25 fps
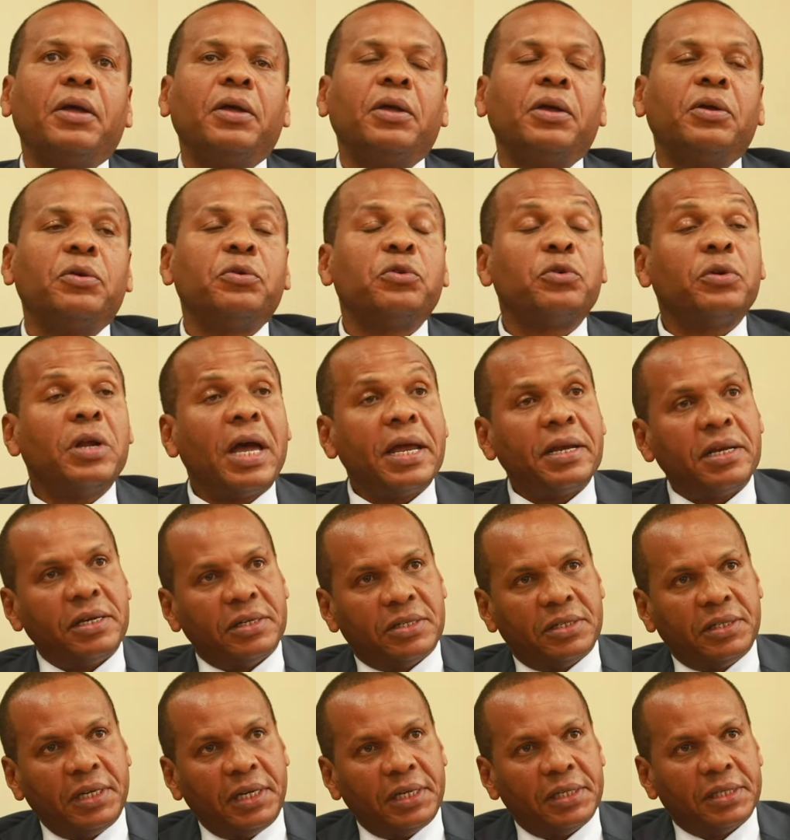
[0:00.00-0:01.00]

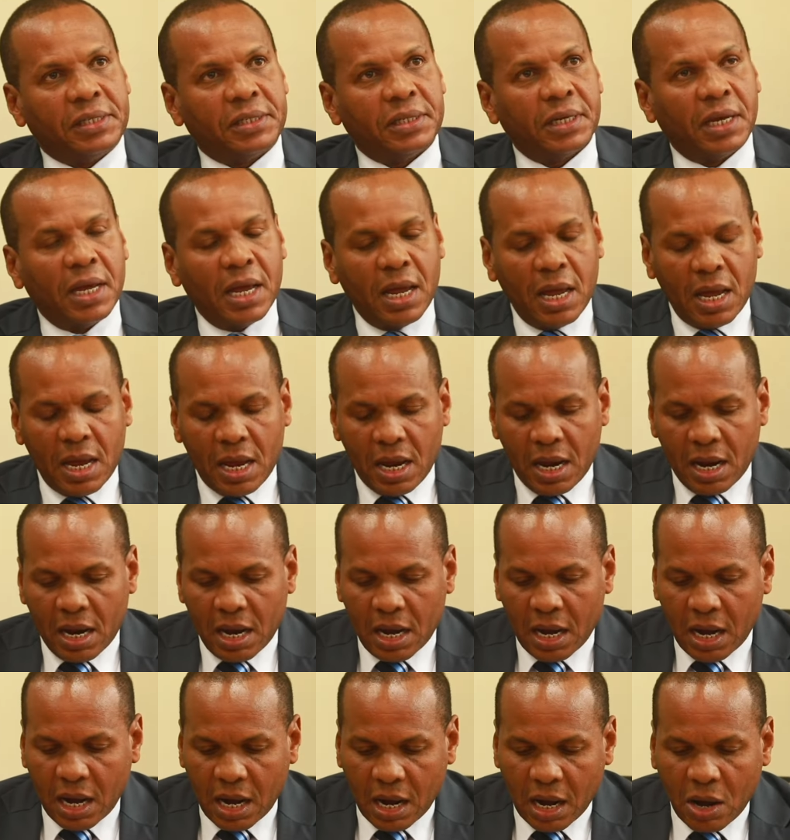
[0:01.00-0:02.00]
United States
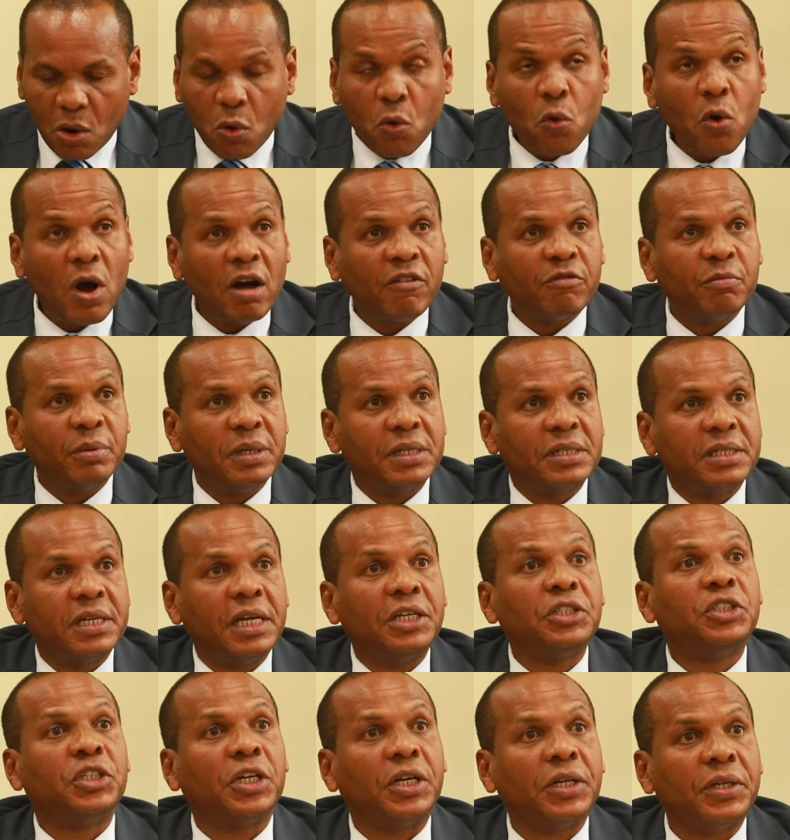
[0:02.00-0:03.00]
who have been
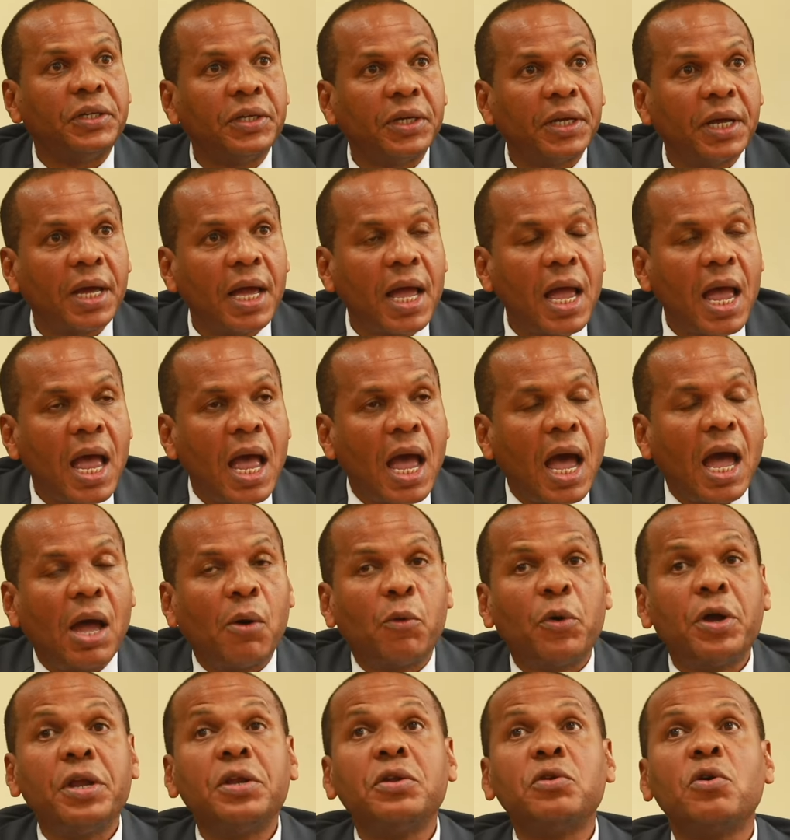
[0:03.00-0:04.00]
censured.
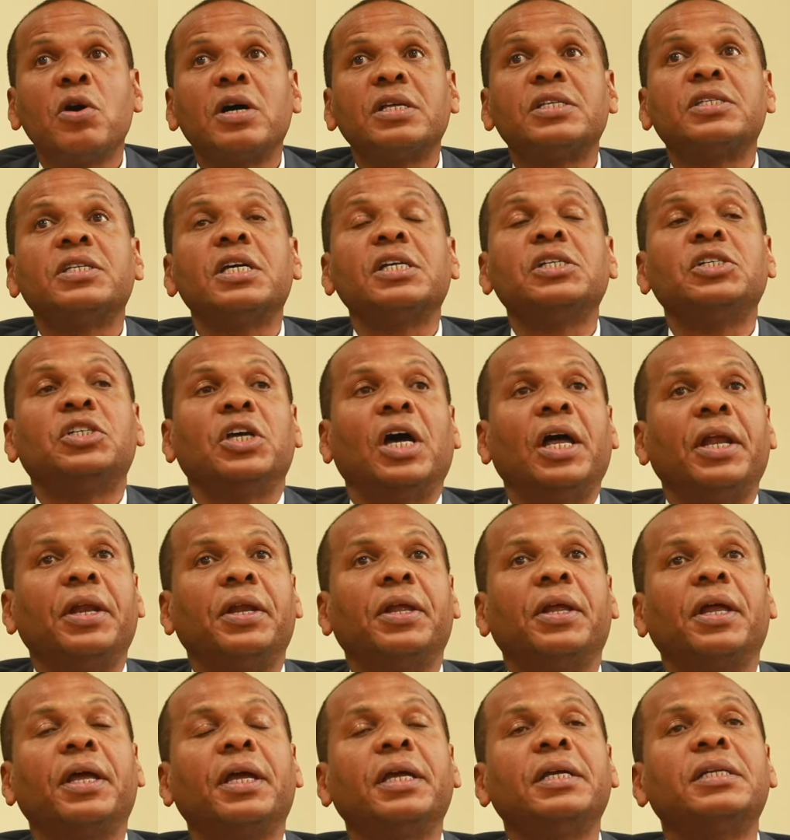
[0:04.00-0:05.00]
And when you are censured,
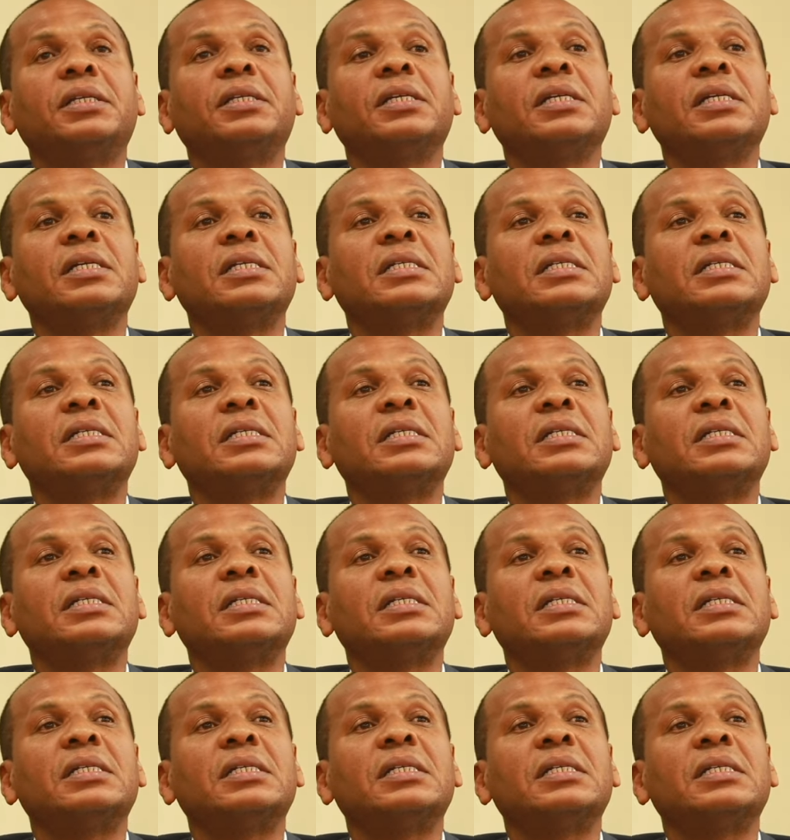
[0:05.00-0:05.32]
it